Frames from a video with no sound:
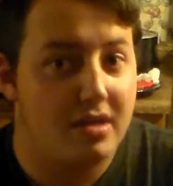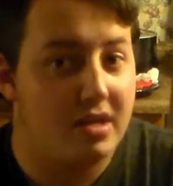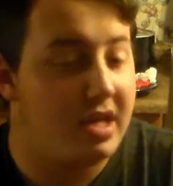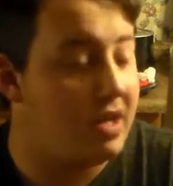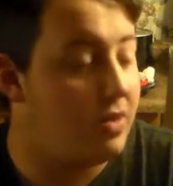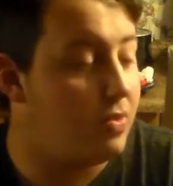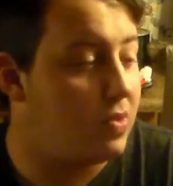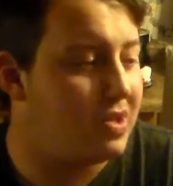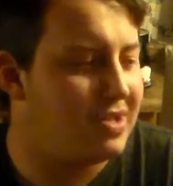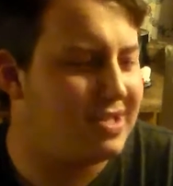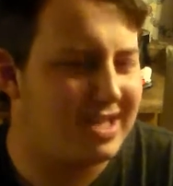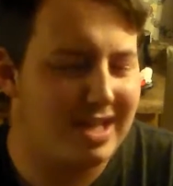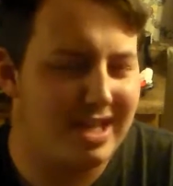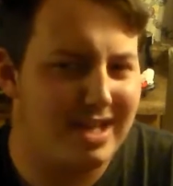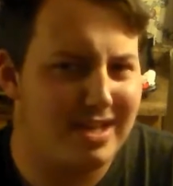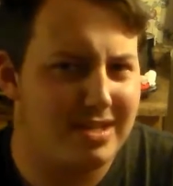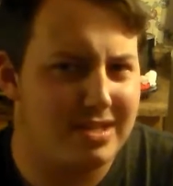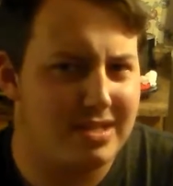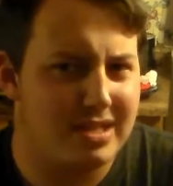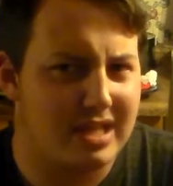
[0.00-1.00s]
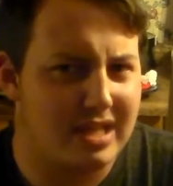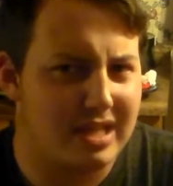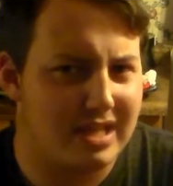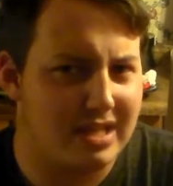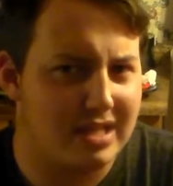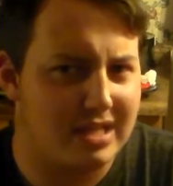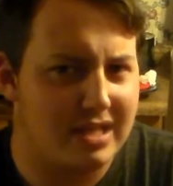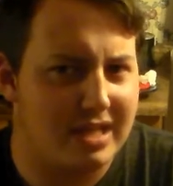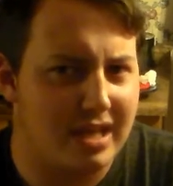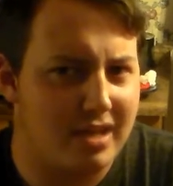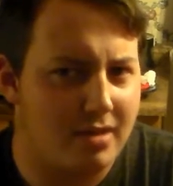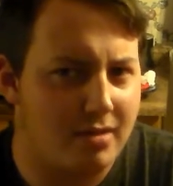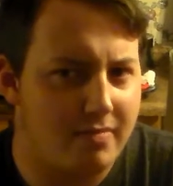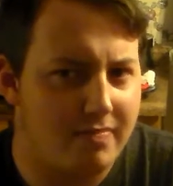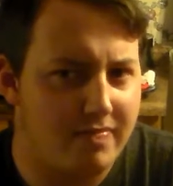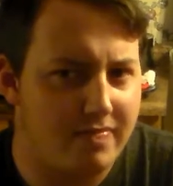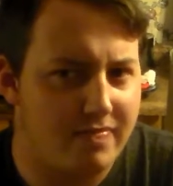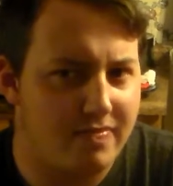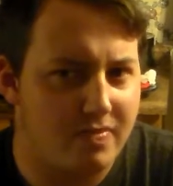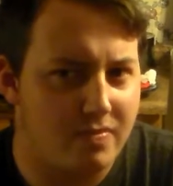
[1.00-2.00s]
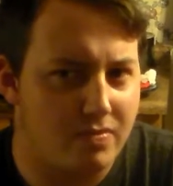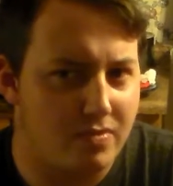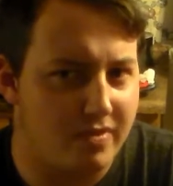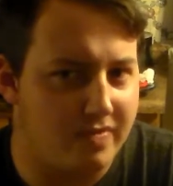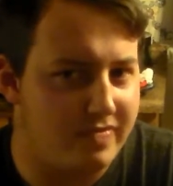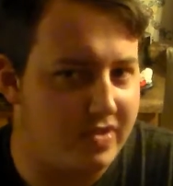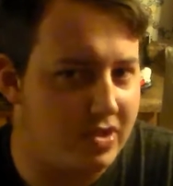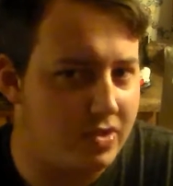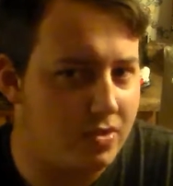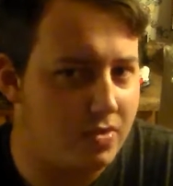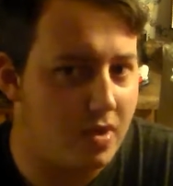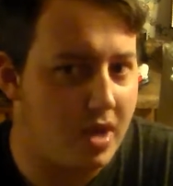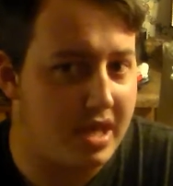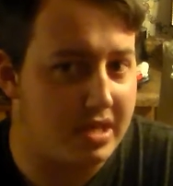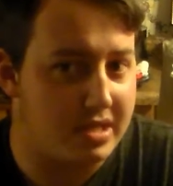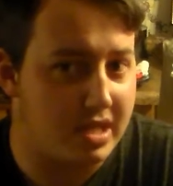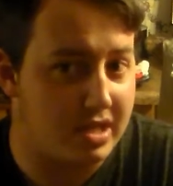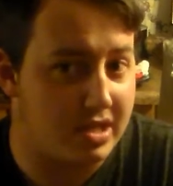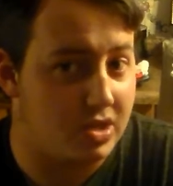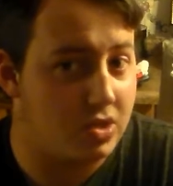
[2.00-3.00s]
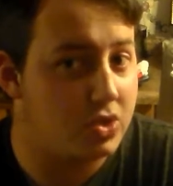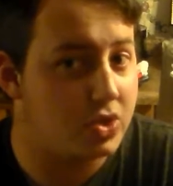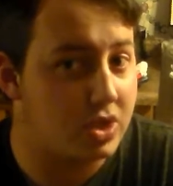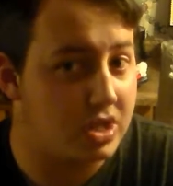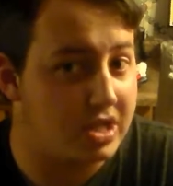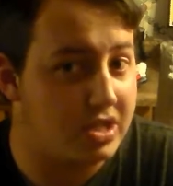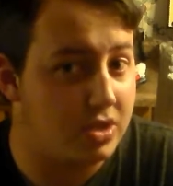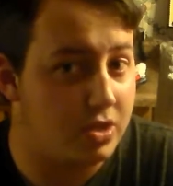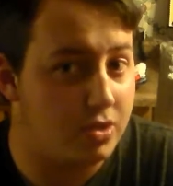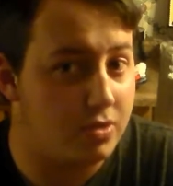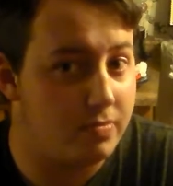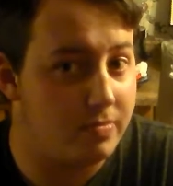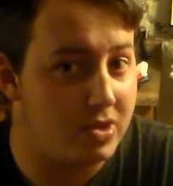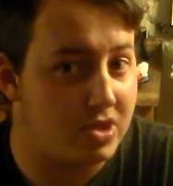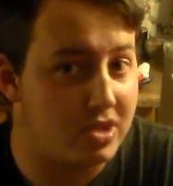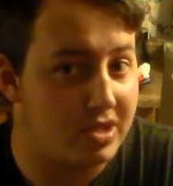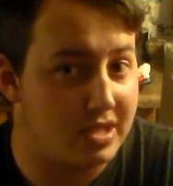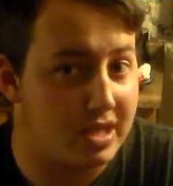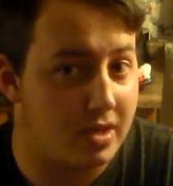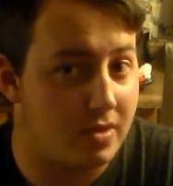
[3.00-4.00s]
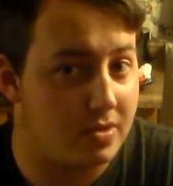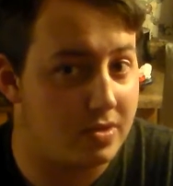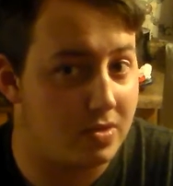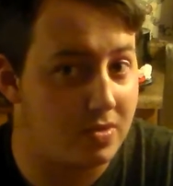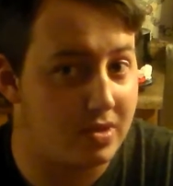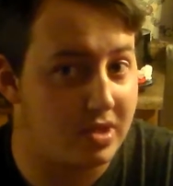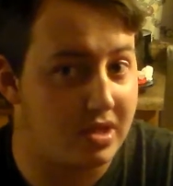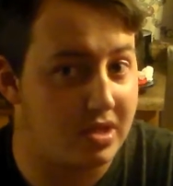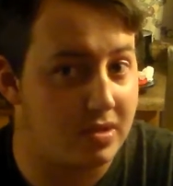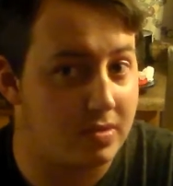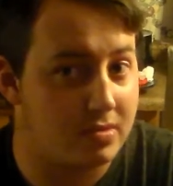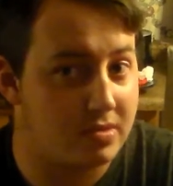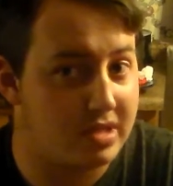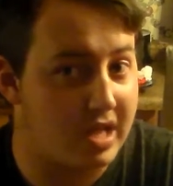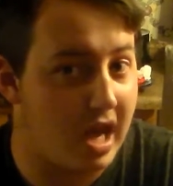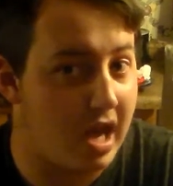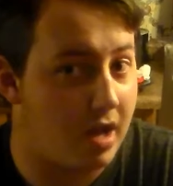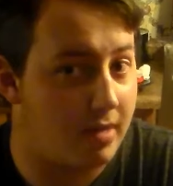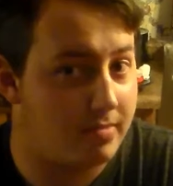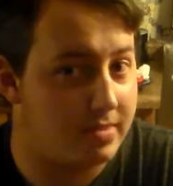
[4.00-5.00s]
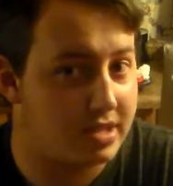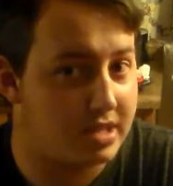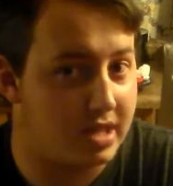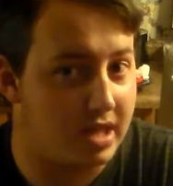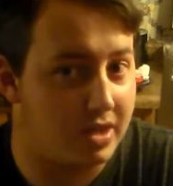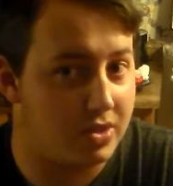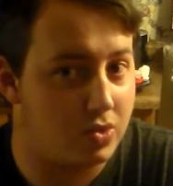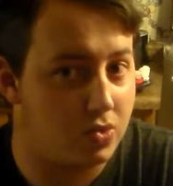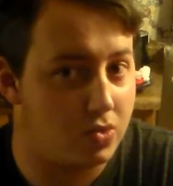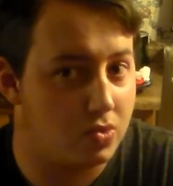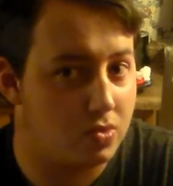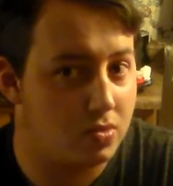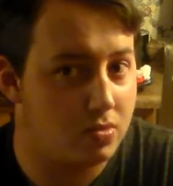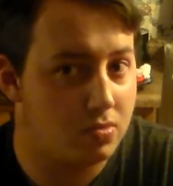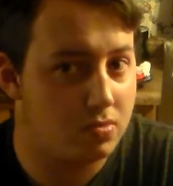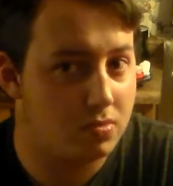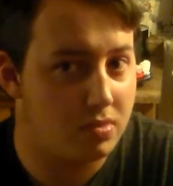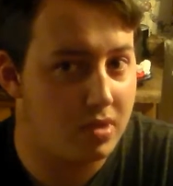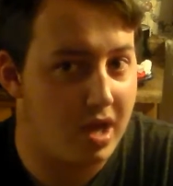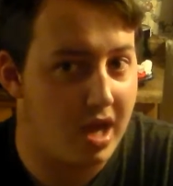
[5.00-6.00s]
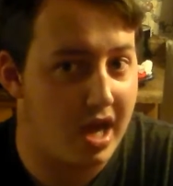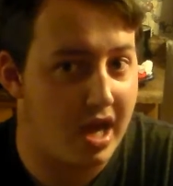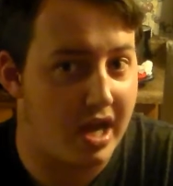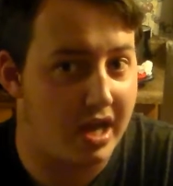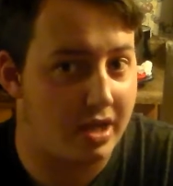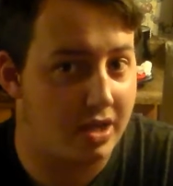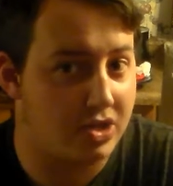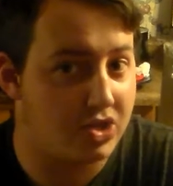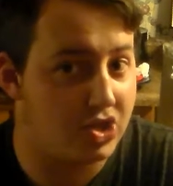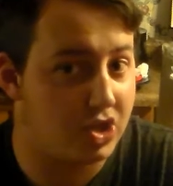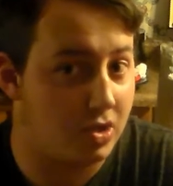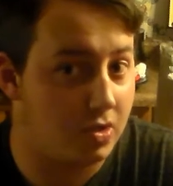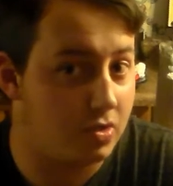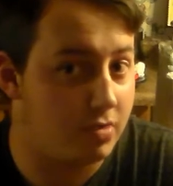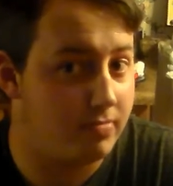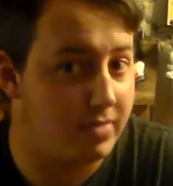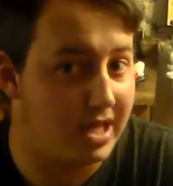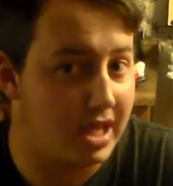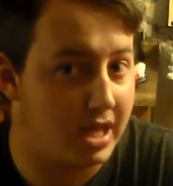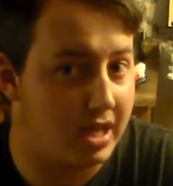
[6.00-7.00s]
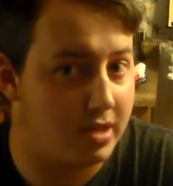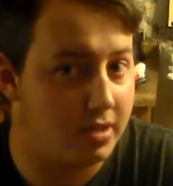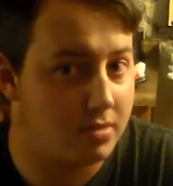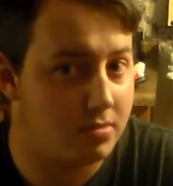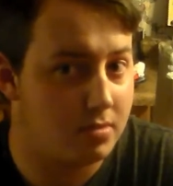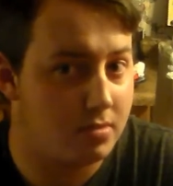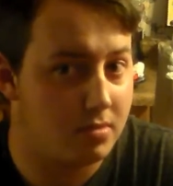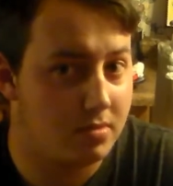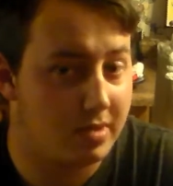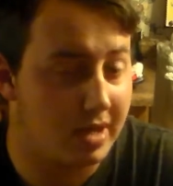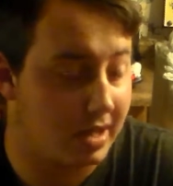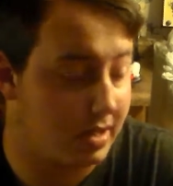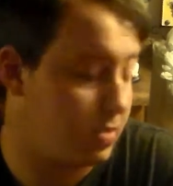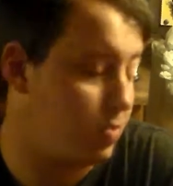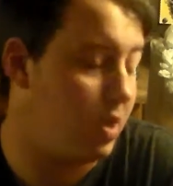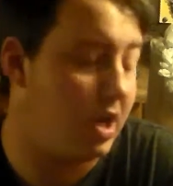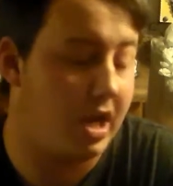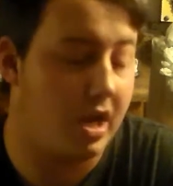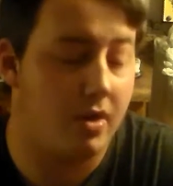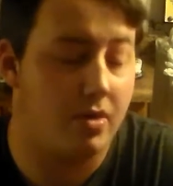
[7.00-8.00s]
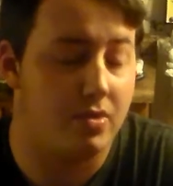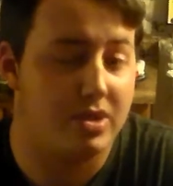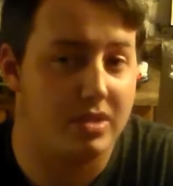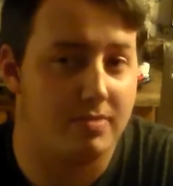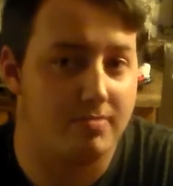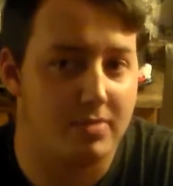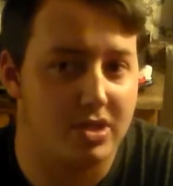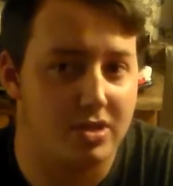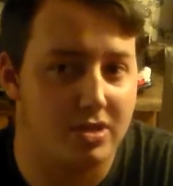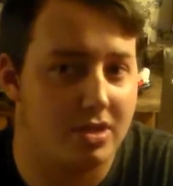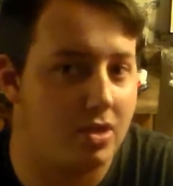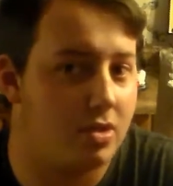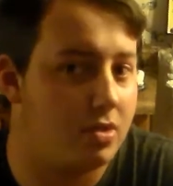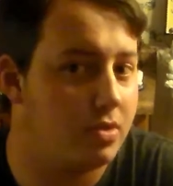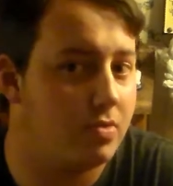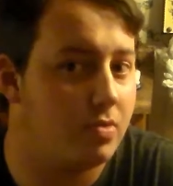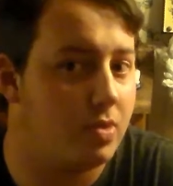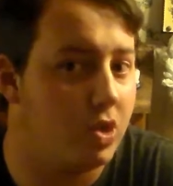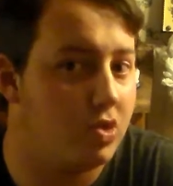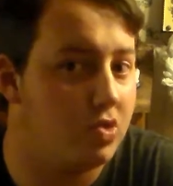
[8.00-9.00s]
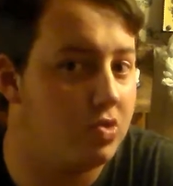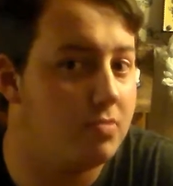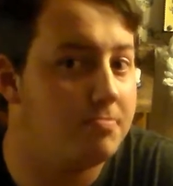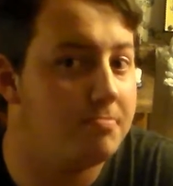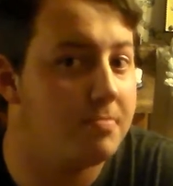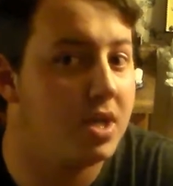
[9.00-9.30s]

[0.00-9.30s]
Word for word: It wasn't as in depth review as I usually do because I was on a time schedule. I had a show to be at. That's why I was in Millen on the road.